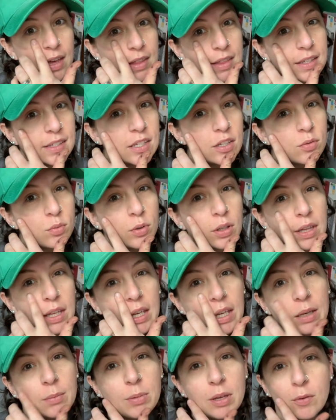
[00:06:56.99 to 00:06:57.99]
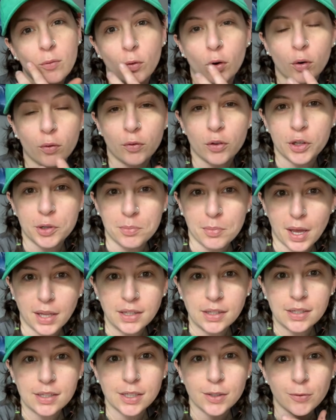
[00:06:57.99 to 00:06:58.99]
This is really gonna be for a few
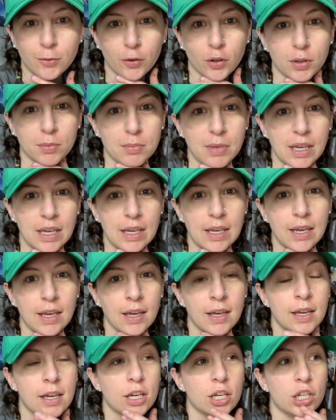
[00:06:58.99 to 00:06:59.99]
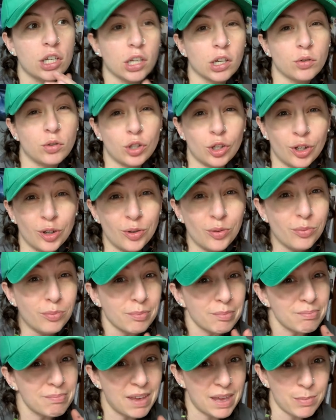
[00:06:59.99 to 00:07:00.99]
months for me, you know, 2,
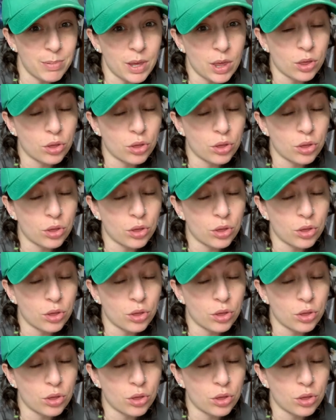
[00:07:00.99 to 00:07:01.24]
maybe